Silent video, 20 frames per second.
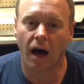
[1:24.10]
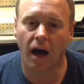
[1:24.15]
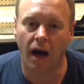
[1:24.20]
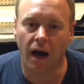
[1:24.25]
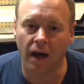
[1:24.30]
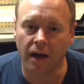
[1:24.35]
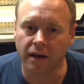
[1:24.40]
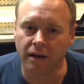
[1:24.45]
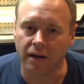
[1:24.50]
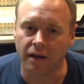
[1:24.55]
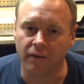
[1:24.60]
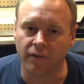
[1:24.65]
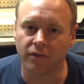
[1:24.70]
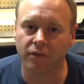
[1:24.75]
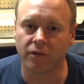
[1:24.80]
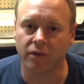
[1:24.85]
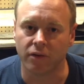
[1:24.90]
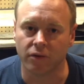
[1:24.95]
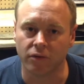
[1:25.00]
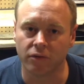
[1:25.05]
I'd never
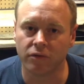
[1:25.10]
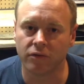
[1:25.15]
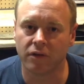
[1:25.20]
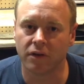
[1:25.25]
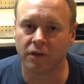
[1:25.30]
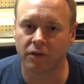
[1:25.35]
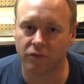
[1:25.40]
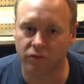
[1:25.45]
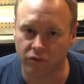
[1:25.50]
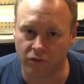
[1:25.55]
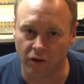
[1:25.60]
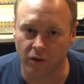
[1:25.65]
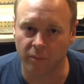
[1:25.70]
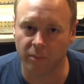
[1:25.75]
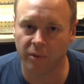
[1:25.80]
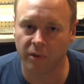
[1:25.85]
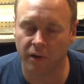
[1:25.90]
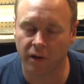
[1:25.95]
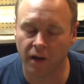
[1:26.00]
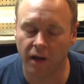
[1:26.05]
used a sharp
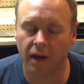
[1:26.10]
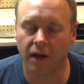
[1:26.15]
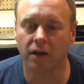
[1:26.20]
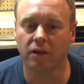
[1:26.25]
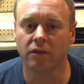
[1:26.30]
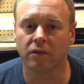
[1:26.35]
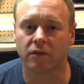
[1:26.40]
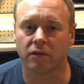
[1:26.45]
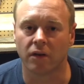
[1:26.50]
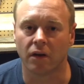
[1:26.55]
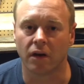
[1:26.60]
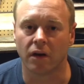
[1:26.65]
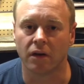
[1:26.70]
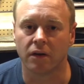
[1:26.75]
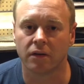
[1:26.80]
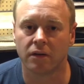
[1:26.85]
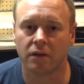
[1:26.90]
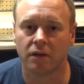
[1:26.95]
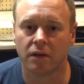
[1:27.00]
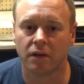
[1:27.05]
handsaw.
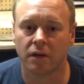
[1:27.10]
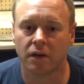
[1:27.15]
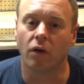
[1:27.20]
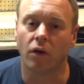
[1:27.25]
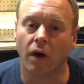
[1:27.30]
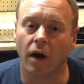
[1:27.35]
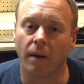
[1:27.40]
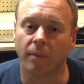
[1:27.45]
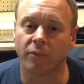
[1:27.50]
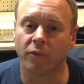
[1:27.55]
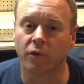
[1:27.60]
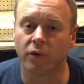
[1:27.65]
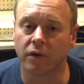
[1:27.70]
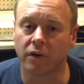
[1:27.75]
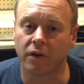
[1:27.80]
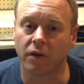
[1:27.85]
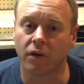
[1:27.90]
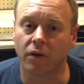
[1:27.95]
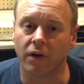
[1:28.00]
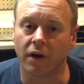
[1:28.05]
I'm going to
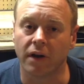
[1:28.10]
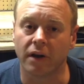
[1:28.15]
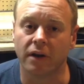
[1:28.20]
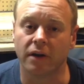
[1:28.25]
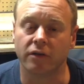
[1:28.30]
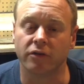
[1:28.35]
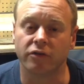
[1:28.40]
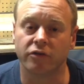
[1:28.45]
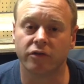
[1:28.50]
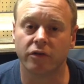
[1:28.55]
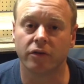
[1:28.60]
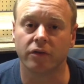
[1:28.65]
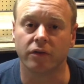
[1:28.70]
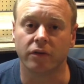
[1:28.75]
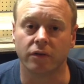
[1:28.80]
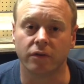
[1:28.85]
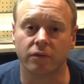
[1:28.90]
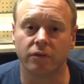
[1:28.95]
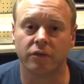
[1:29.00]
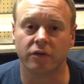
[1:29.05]
go ahead and show
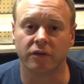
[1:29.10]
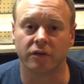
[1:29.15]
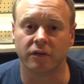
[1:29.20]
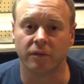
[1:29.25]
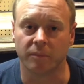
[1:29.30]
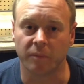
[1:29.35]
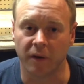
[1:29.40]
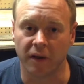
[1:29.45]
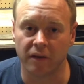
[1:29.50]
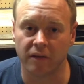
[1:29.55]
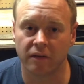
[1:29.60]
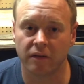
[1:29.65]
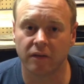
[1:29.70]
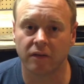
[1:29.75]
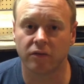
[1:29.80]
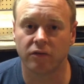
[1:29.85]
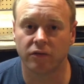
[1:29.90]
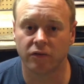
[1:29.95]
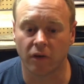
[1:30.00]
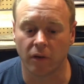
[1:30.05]
you just a basic
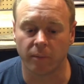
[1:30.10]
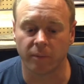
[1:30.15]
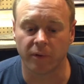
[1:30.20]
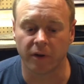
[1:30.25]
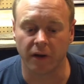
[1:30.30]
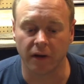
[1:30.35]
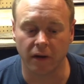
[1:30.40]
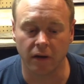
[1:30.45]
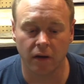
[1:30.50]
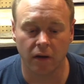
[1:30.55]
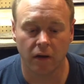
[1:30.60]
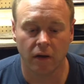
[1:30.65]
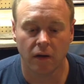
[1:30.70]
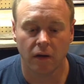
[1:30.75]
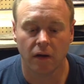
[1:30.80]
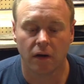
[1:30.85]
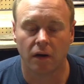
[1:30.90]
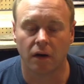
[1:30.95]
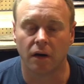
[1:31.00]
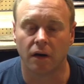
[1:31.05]
sharpening
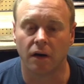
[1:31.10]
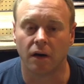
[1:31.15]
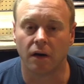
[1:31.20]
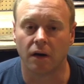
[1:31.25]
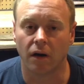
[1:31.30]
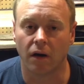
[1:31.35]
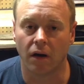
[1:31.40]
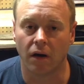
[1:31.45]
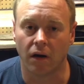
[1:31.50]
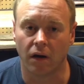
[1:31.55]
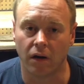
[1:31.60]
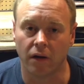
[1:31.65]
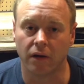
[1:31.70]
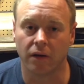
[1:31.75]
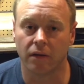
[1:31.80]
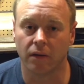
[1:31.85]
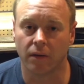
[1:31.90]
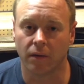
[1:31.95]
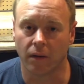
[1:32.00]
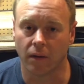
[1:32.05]
uh, on
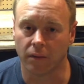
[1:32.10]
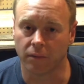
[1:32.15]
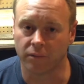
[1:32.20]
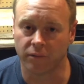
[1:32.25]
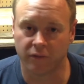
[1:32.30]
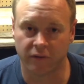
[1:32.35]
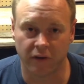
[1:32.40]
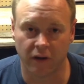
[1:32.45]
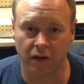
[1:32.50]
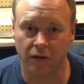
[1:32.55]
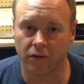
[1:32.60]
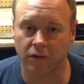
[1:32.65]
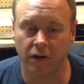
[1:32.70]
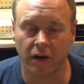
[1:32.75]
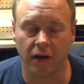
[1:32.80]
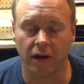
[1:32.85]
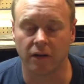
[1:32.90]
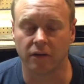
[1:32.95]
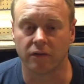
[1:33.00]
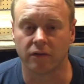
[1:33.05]
a, a standard
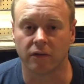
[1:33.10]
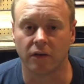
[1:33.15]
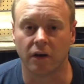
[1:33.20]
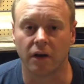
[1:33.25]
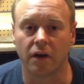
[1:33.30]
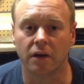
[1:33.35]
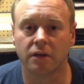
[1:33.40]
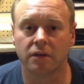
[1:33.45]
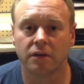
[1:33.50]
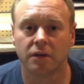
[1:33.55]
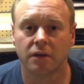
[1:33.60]
handsaw